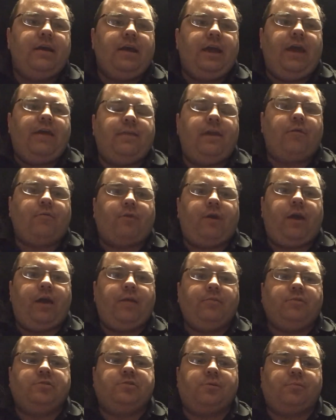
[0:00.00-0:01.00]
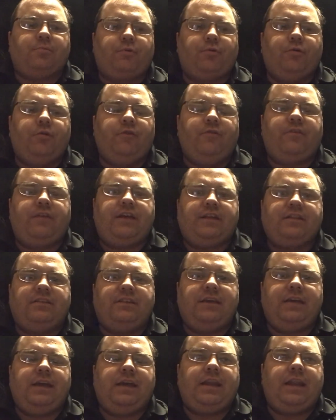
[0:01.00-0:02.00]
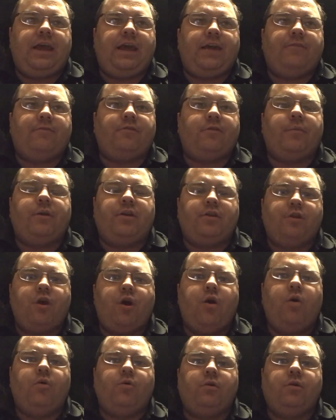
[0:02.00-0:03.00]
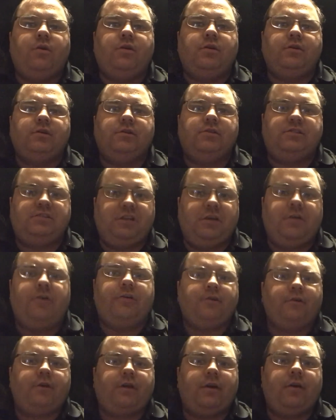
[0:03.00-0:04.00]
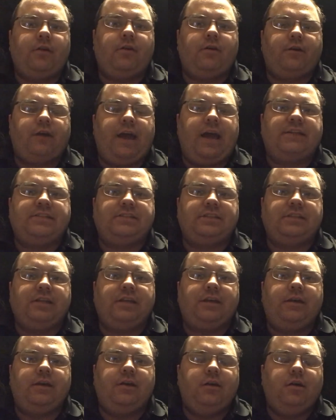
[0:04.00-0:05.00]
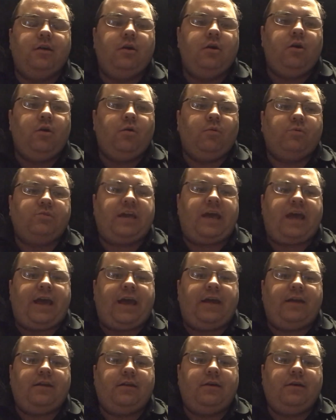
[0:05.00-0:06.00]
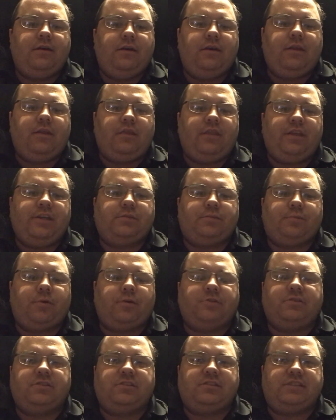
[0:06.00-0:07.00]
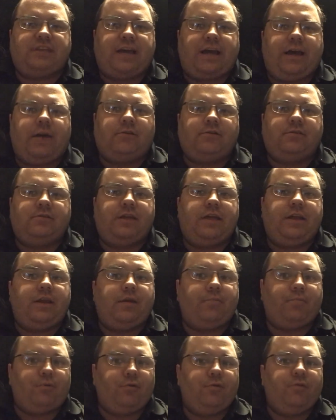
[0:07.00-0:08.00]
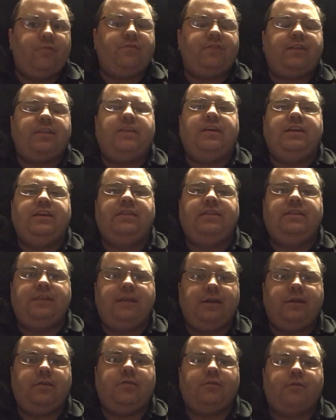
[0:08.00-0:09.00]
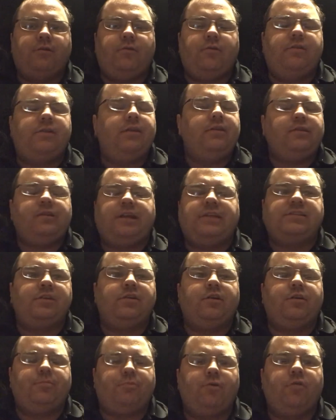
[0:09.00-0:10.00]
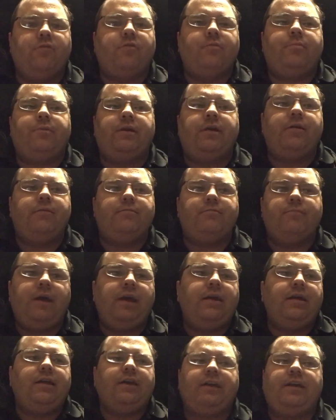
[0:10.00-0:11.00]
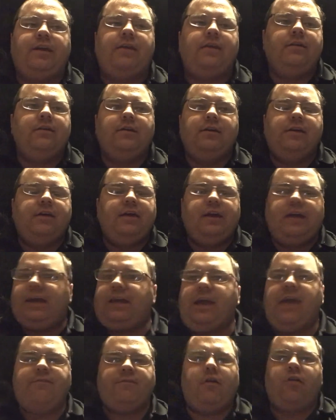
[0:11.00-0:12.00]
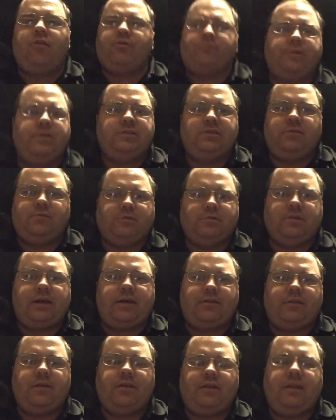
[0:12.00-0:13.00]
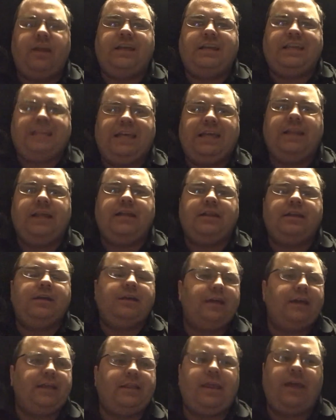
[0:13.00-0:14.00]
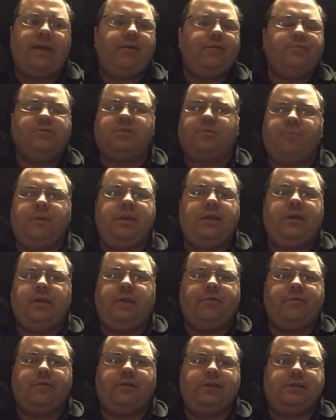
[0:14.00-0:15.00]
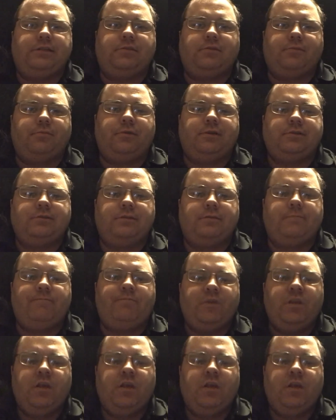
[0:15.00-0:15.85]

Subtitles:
and they were able to prove that DNA from a known serial killer actually was at this person's house, and it proved that he didn't do it. It didn't necessarily prove it, but it gave all the reasonable doubt that they needed, and he was immediately released from prison.